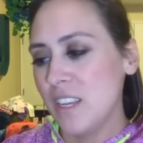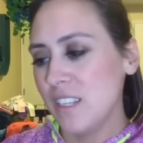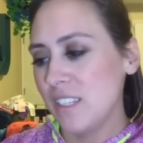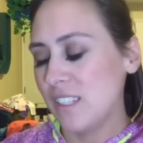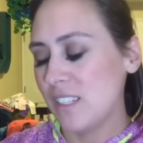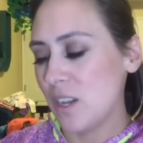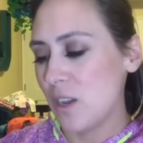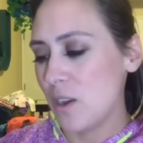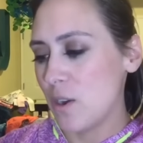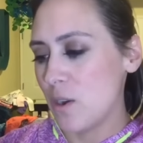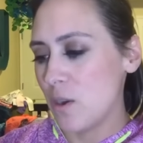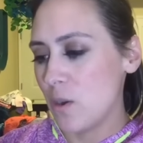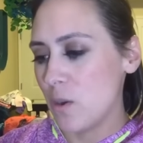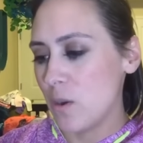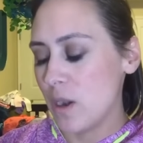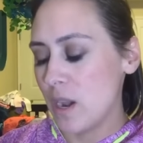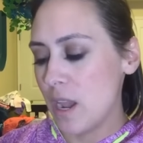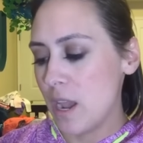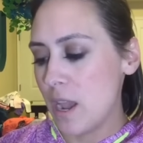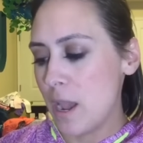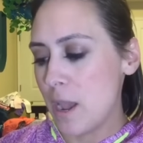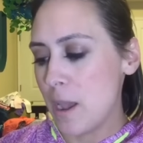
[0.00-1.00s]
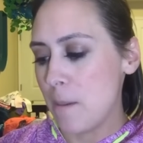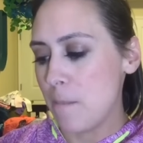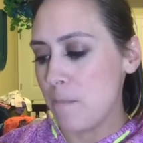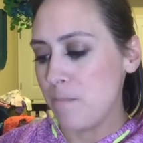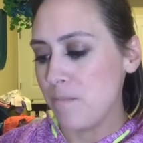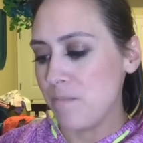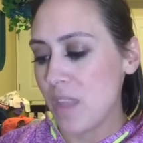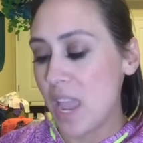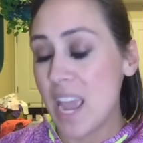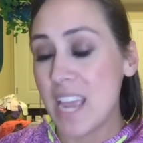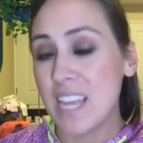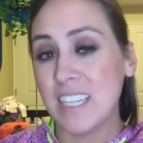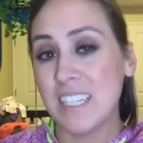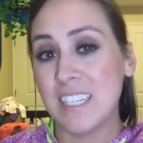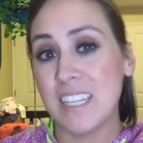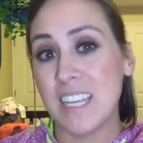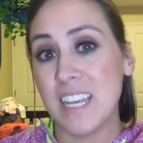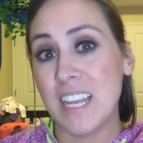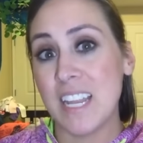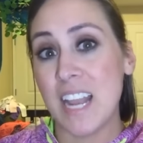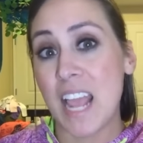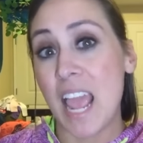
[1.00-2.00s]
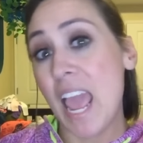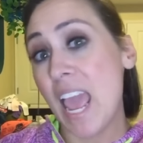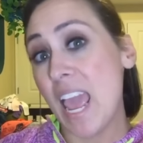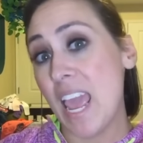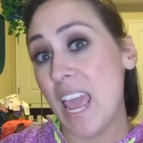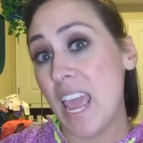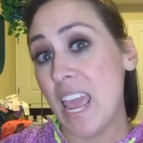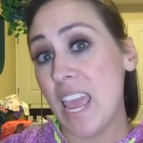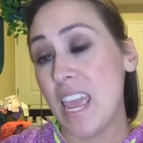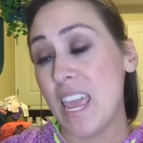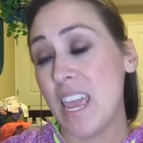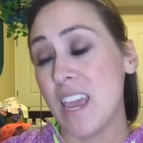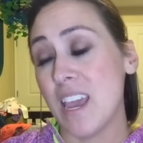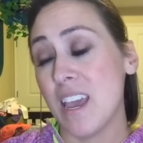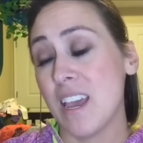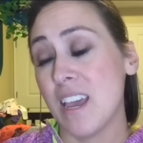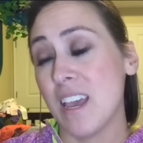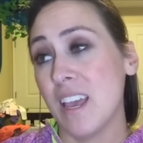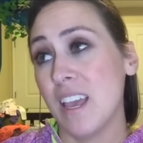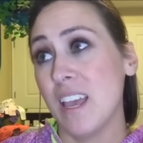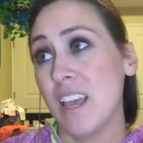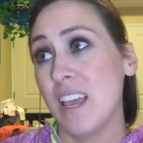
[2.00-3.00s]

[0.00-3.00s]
So um, I did a